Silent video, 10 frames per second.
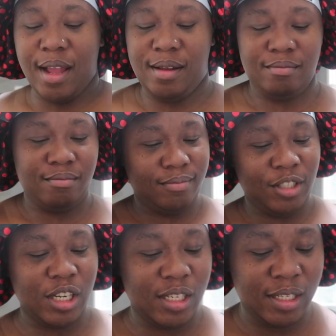
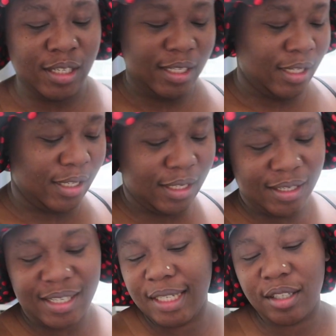Jayden is
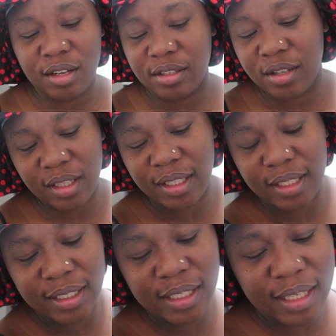eating. Jayden does nothing
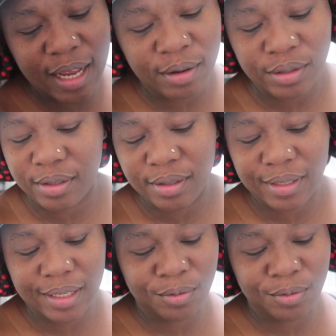in this house.